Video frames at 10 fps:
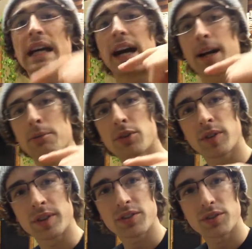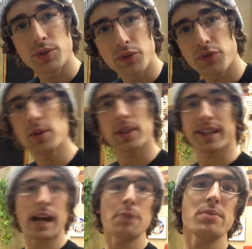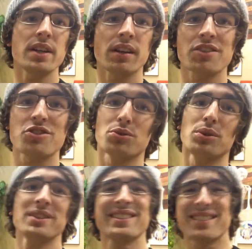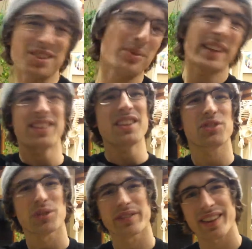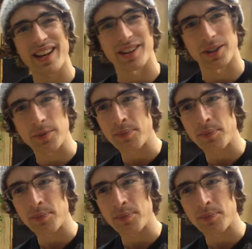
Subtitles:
I'm going to feel like I'm being controlled into doing this over there.